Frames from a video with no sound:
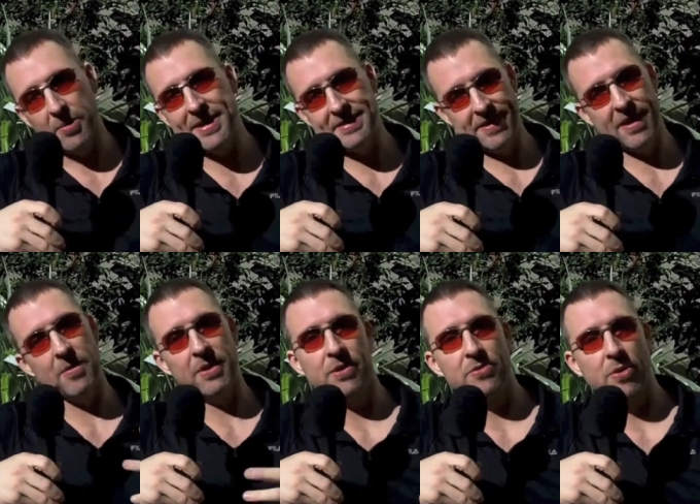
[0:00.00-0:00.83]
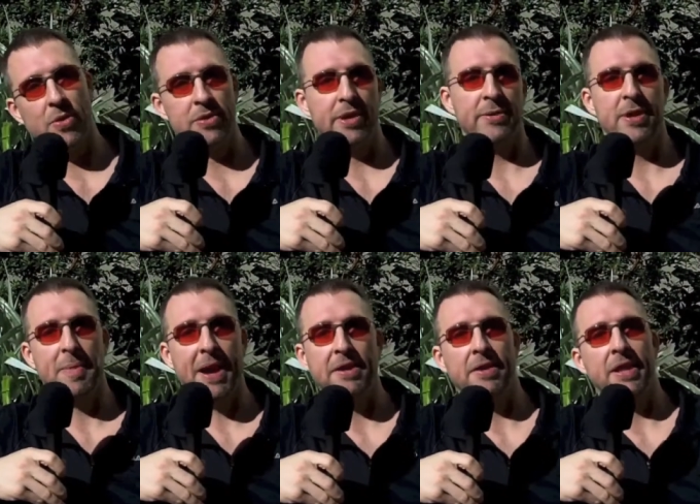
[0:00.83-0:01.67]
Otherwise, they're in control, and you
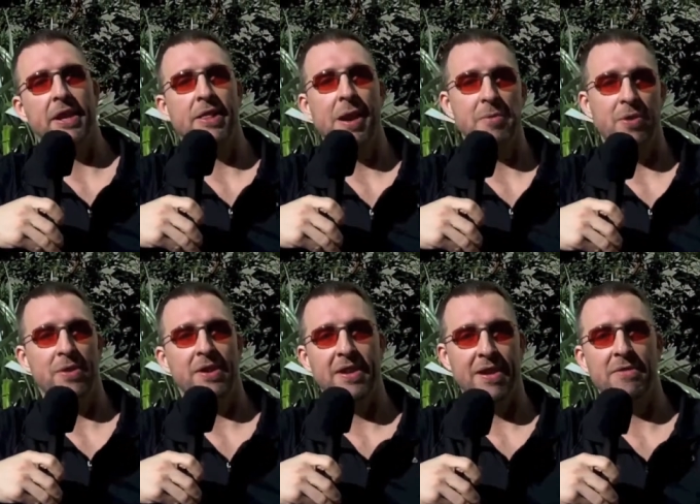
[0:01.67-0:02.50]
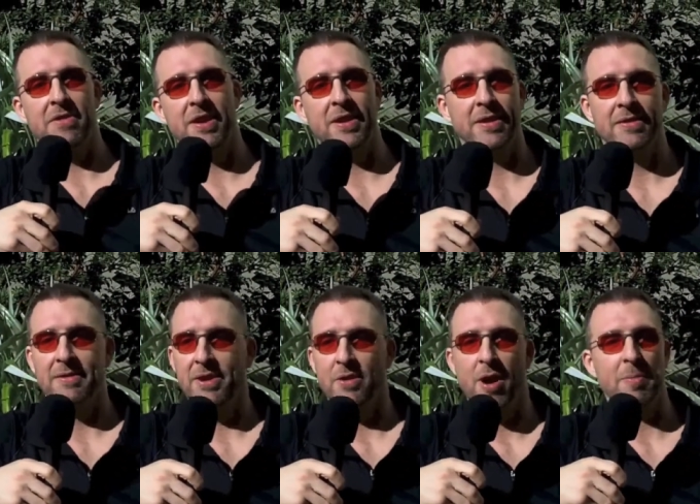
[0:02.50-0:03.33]
end up acting like a Labrador, eating everything
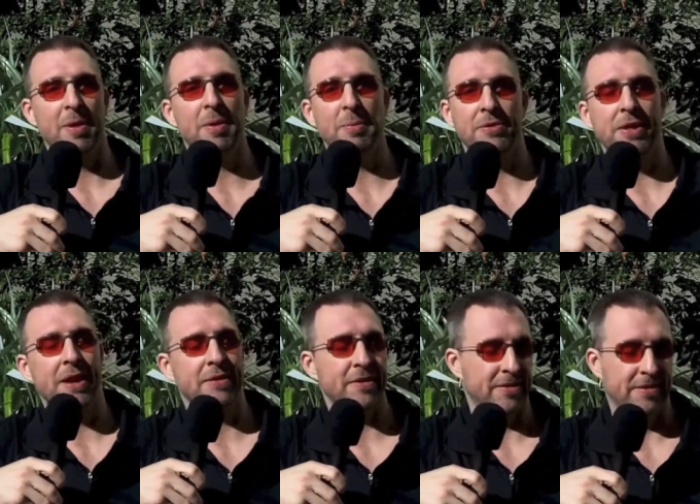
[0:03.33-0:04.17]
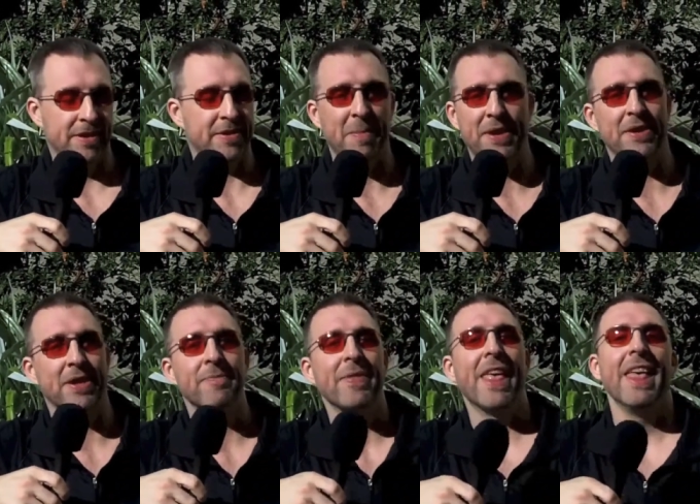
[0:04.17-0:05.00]
and humping people's legs. It's
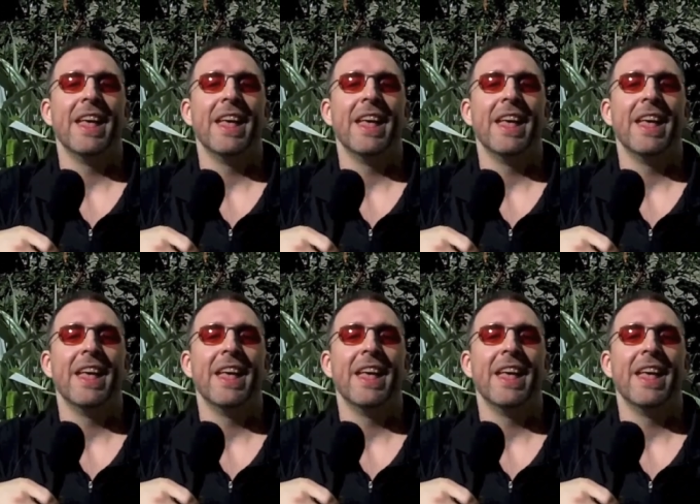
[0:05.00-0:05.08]
messy.